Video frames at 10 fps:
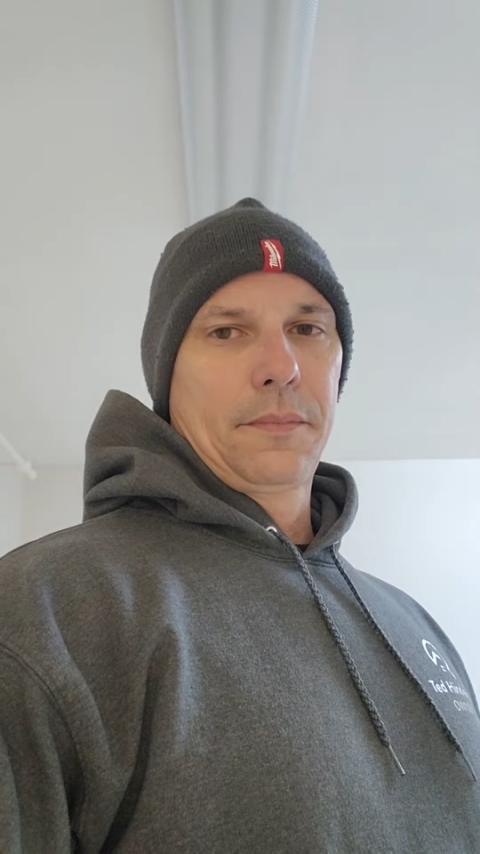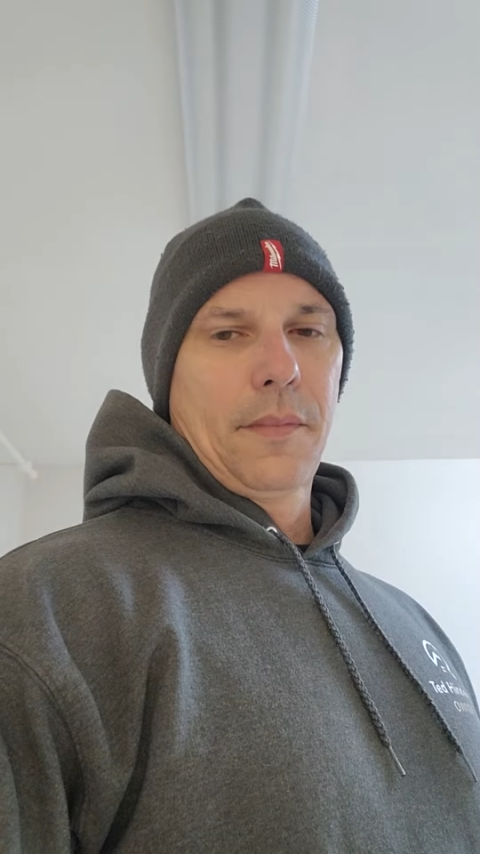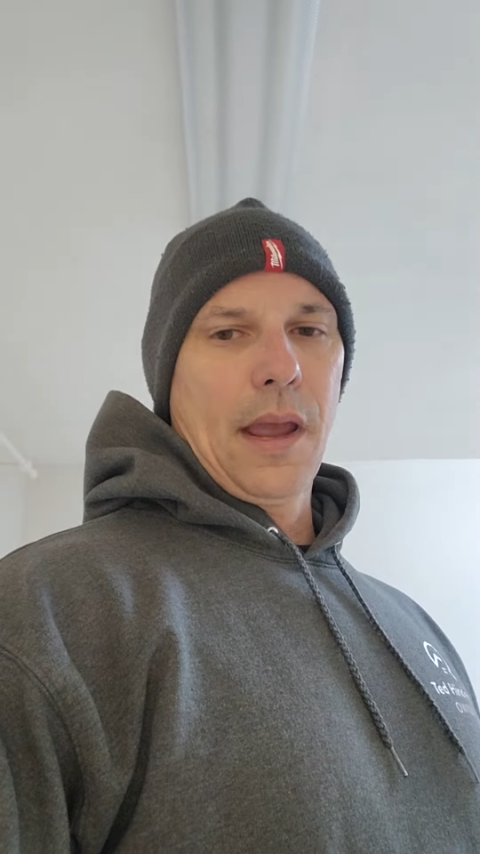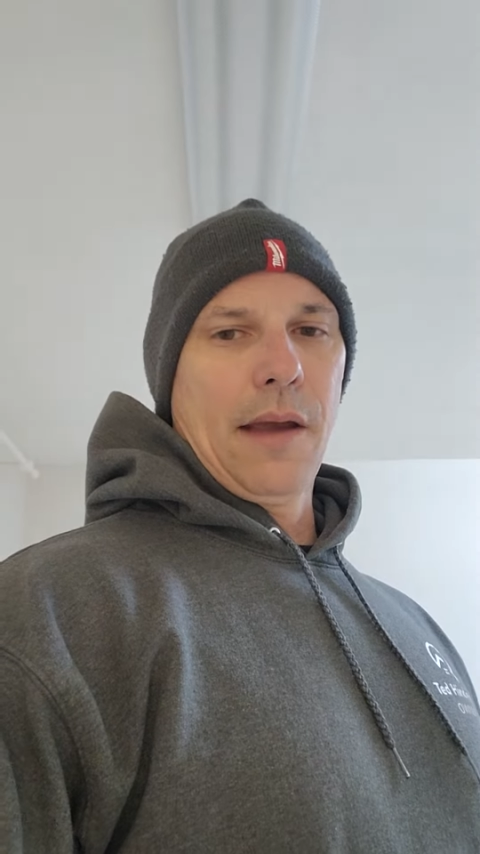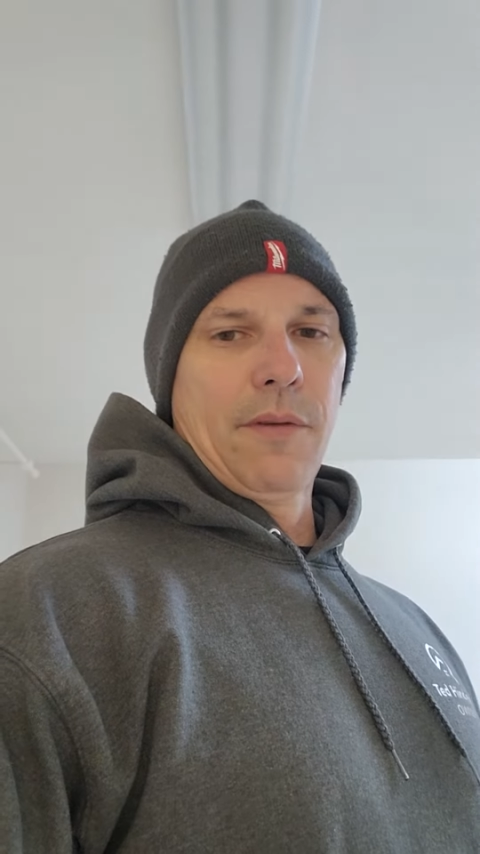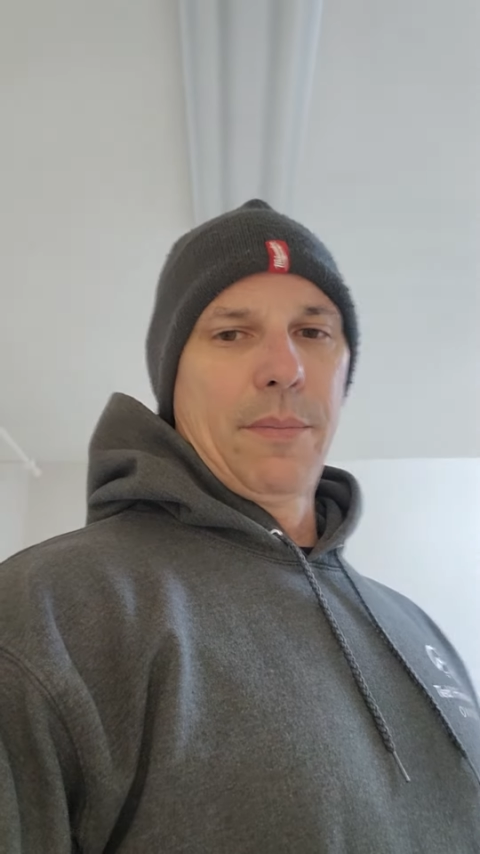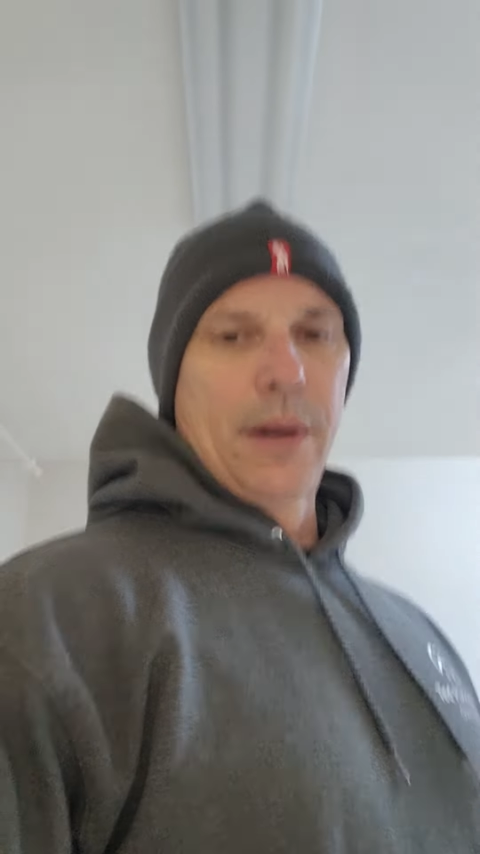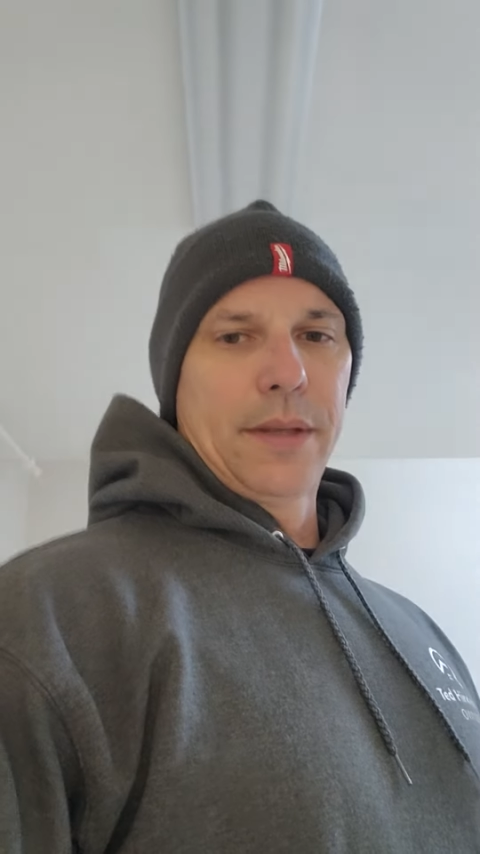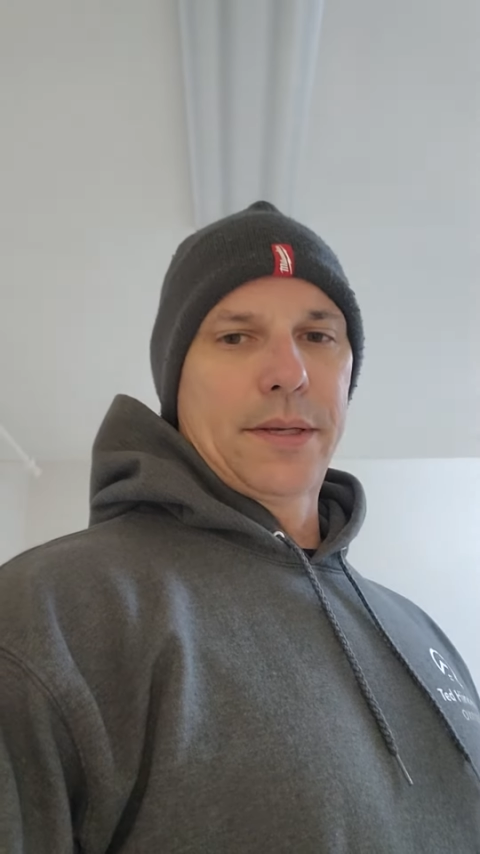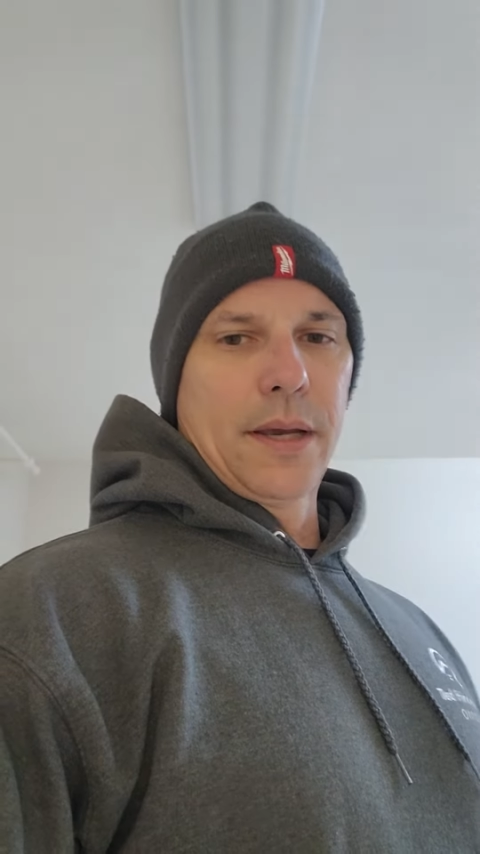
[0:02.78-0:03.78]
Hey
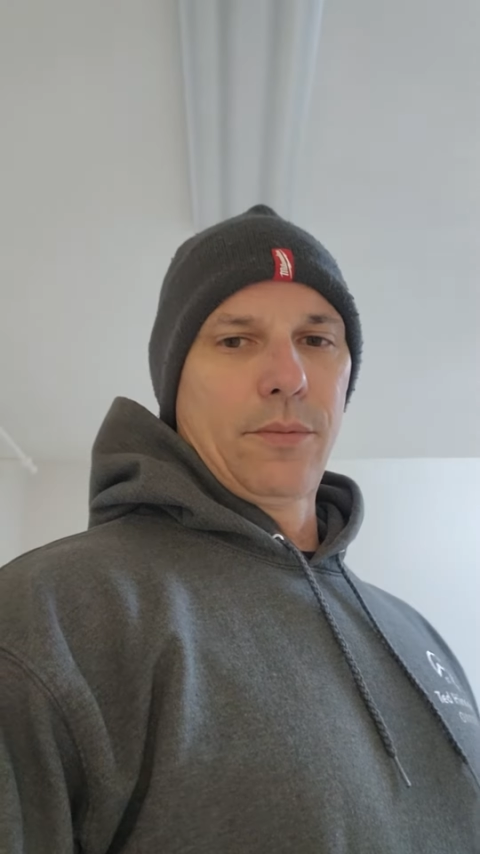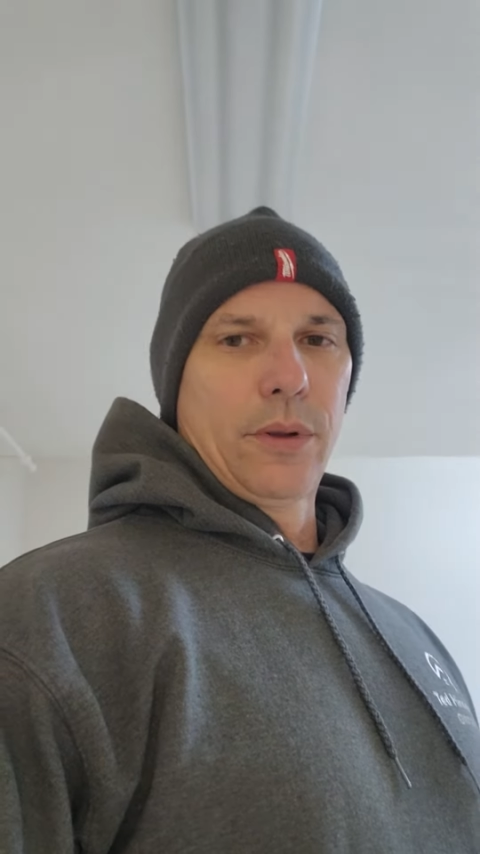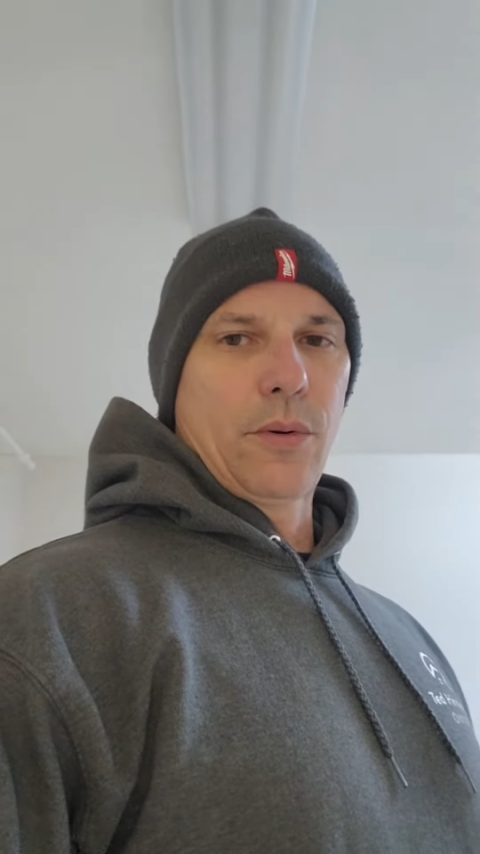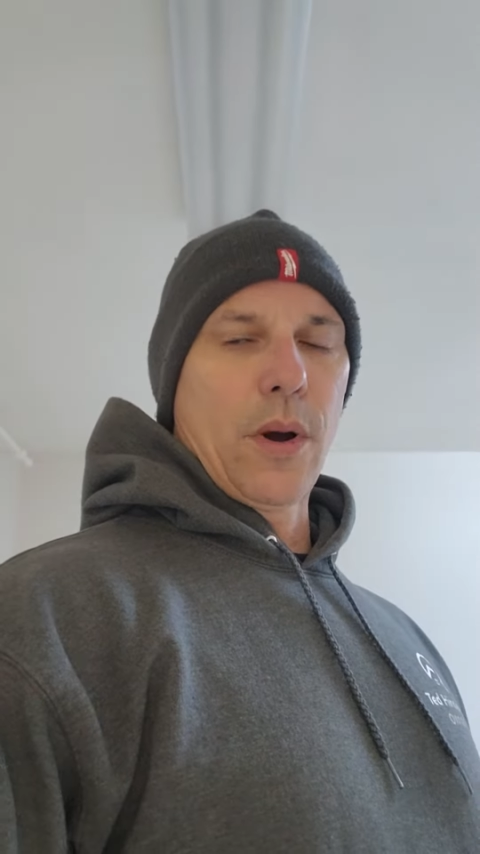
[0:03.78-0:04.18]
everybody, Ted with